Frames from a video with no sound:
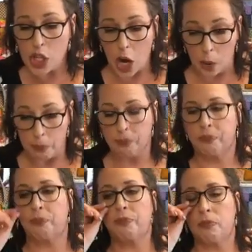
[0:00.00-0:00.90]
So...
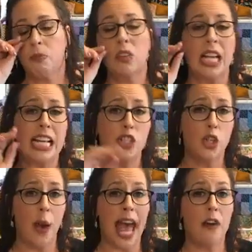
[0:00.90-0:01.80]

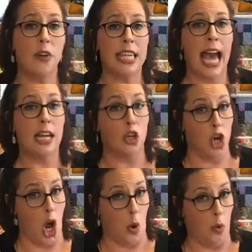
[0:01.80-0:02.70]
do I have one yet?
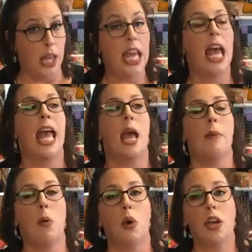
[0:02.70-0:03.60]
No.
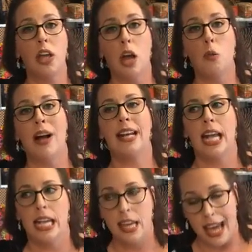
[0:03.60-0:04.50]
Am I working on
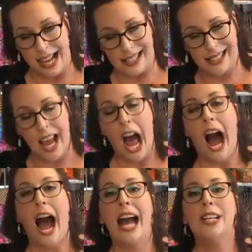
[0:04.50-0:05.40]
one? Yes.
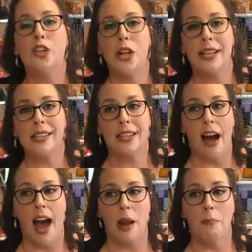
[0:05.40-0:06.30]
I
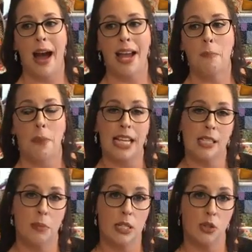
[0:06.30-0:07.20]
just got my
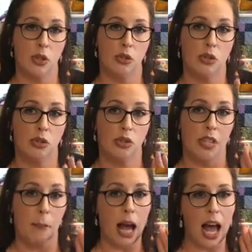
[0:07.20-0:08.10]
basement
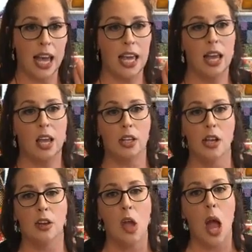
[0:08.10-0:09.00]
semi
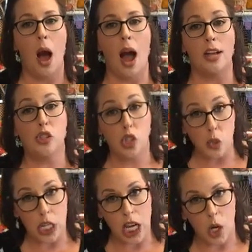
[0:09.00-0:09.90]
uh,
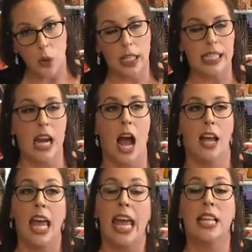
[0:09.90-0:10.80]
studio. It's
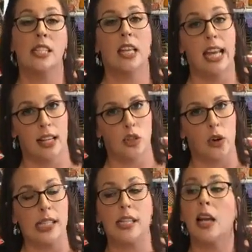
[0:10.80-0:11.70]
not, it's
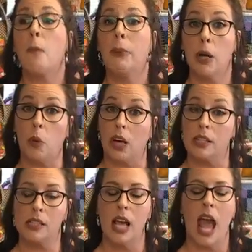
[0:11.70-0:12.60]
interesting, but it
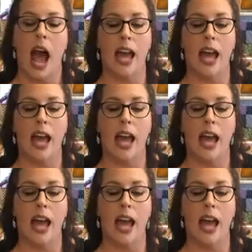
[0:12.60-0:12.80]
works.